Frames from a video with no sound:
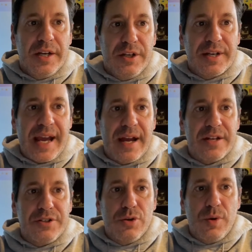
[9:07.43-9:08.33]
You
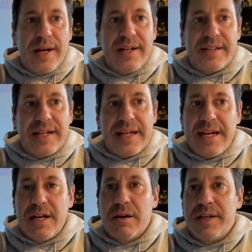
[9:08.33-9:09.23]
can't do anything
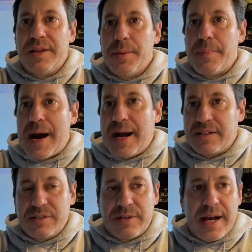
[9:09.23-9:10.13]
here in the
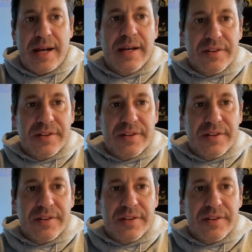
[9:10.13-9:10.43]
box, okay?